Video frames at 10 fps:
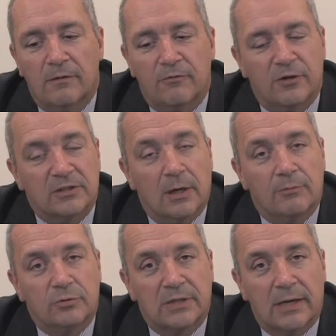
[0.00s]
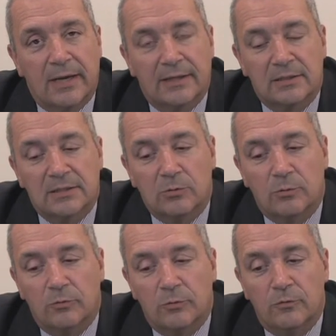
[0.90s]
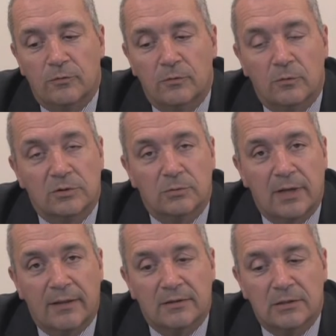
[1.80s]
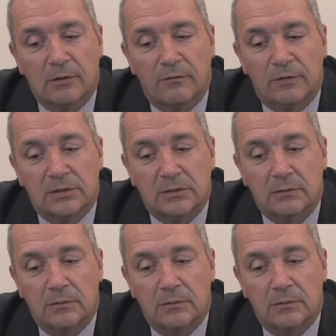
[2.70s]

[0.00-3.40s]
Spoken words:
for example, to gain access to a roof or to another surface.